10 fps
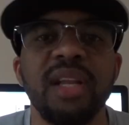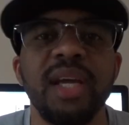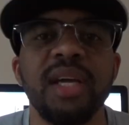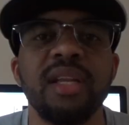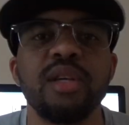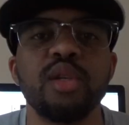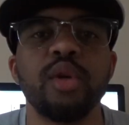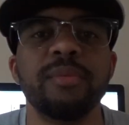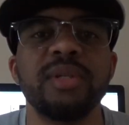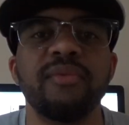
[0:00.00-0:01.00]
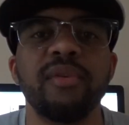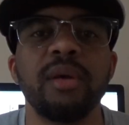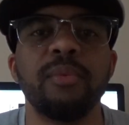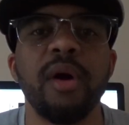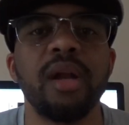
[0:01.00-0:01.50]
a link in the description for
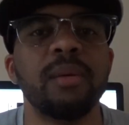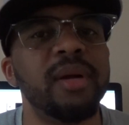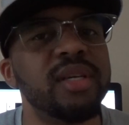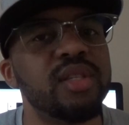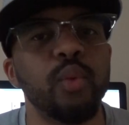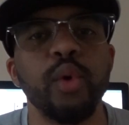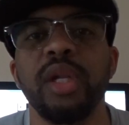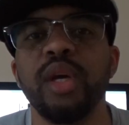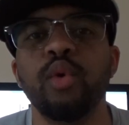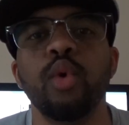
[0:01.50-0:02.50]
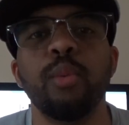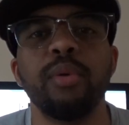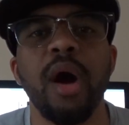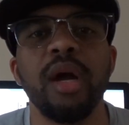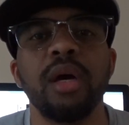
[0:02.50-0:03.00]
the product, but it's a really cool
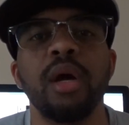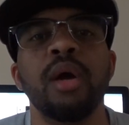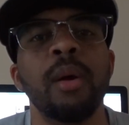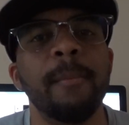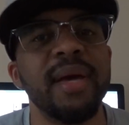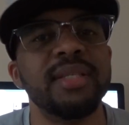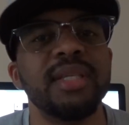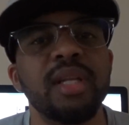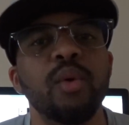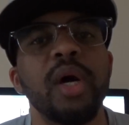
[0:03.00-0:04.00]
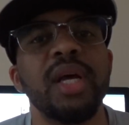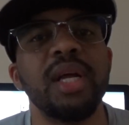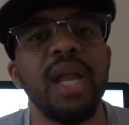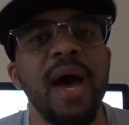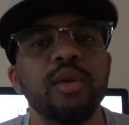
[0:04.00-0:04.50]
product. Basically, what it
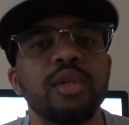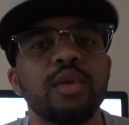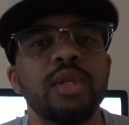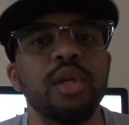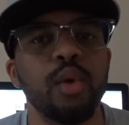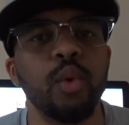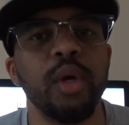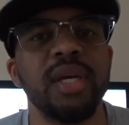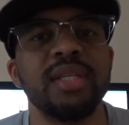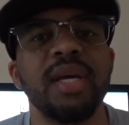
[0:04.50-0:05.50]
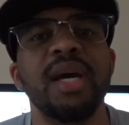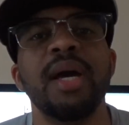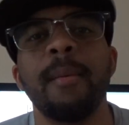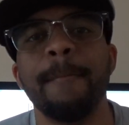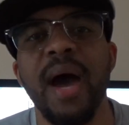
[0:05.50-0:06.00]
allows you to do is
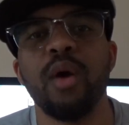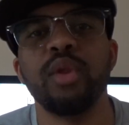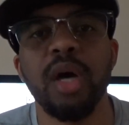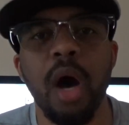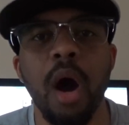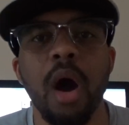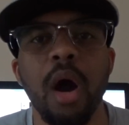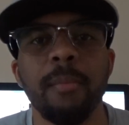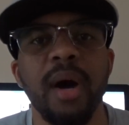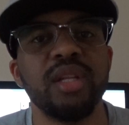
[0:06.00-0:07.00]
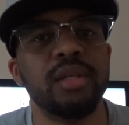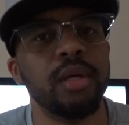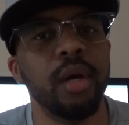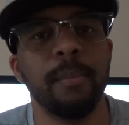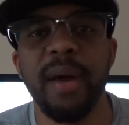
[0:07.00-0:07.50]
mount the arm
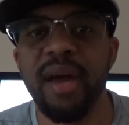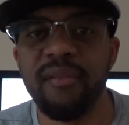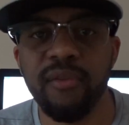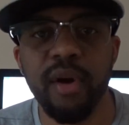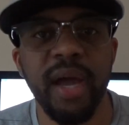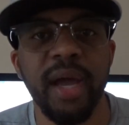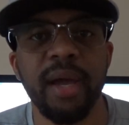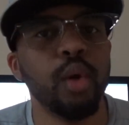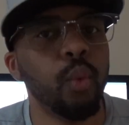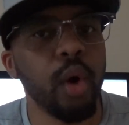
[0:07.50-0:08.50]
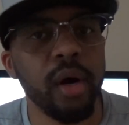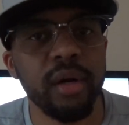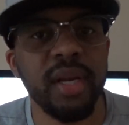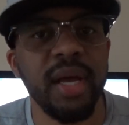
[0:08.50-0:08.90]
onto your bed frame, your work